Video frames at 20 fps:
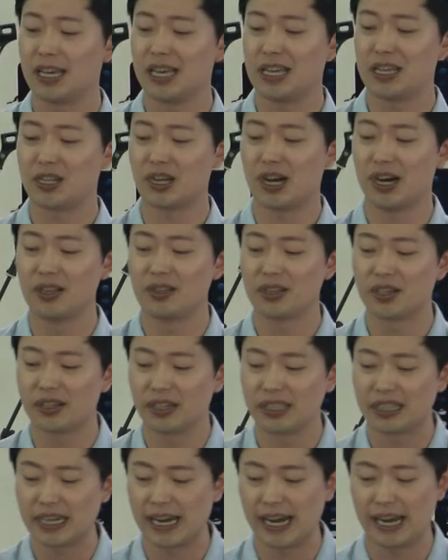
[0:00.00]
is
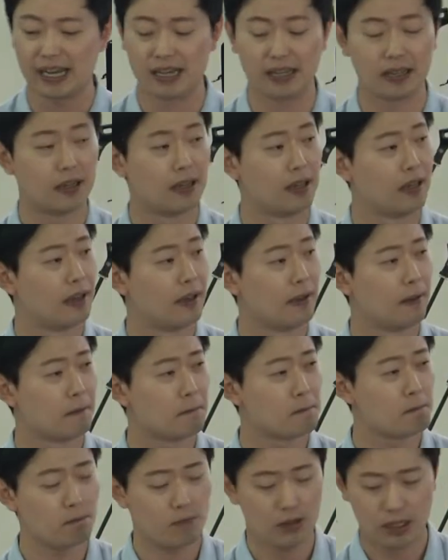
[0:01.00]
under attack.
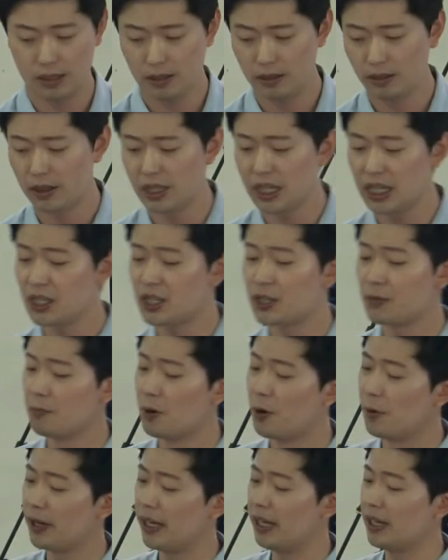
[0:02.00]
This
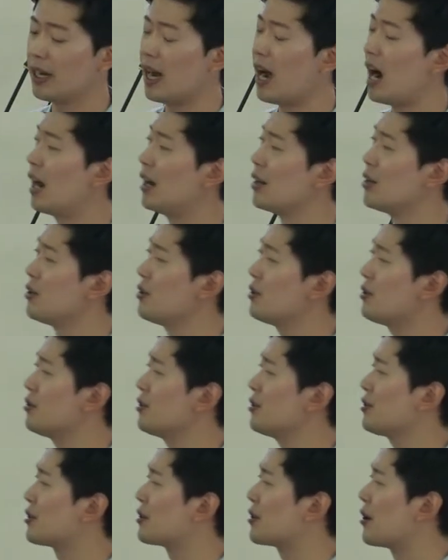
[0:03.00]
morning, are
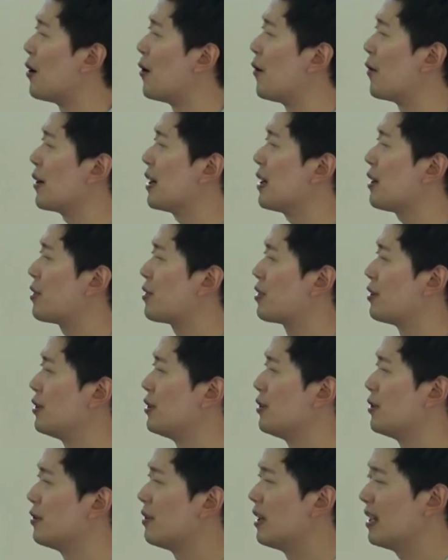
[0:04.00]
you going
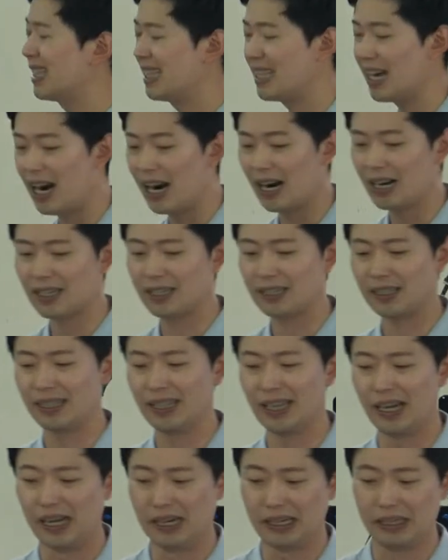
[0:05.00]
through a dark
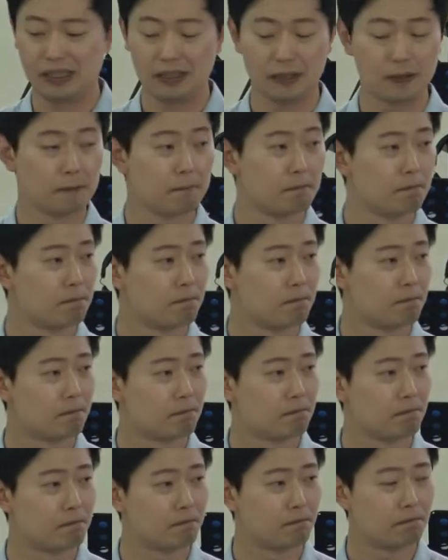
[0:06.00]
night?
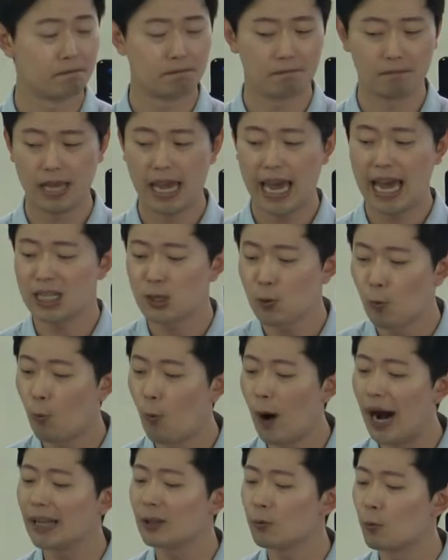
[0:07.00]
Has
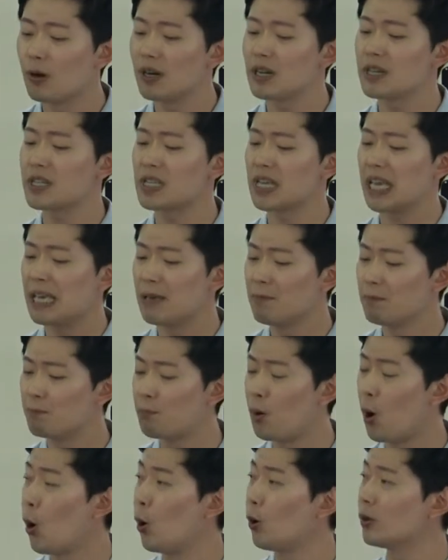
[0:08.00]
what was
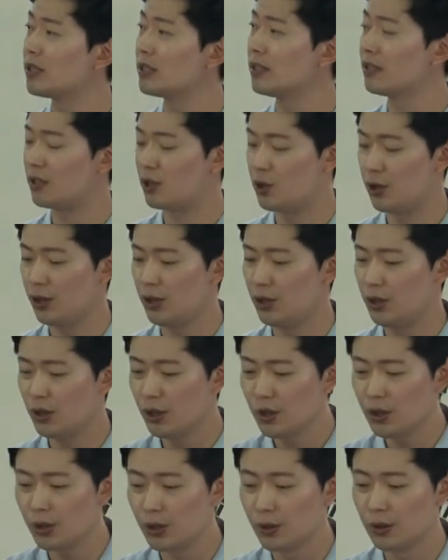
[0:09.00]
important to
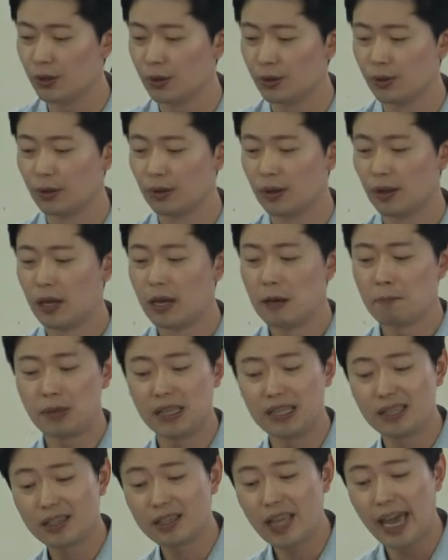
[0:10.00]
you
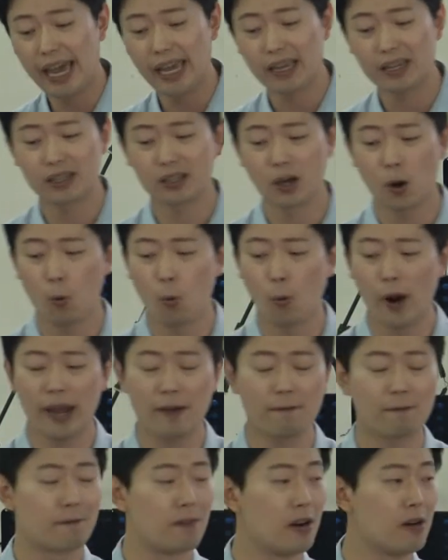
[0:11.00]
been taken
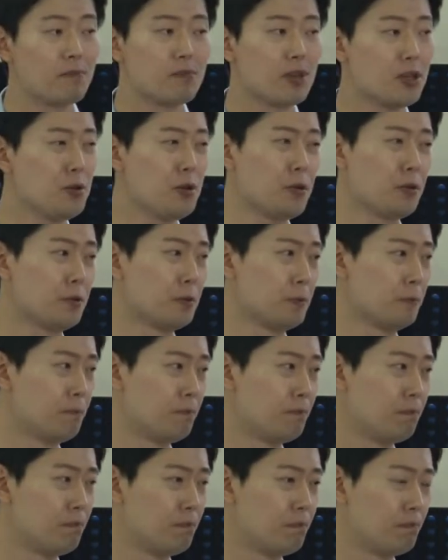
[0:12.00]
away from you?
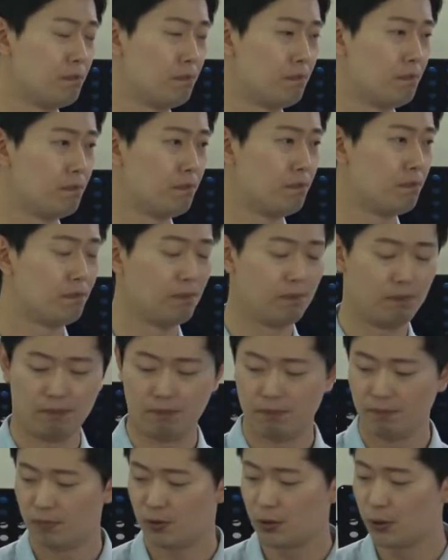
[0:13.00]

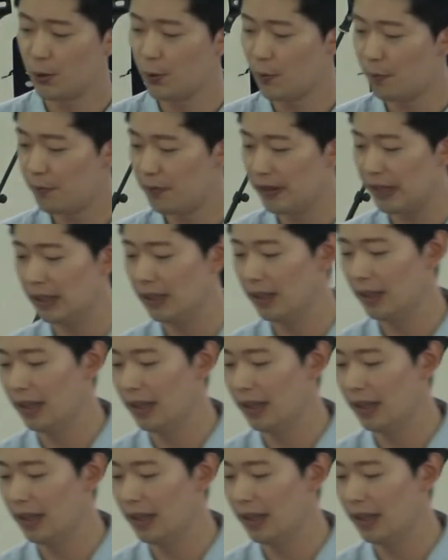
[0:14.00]
Do you feel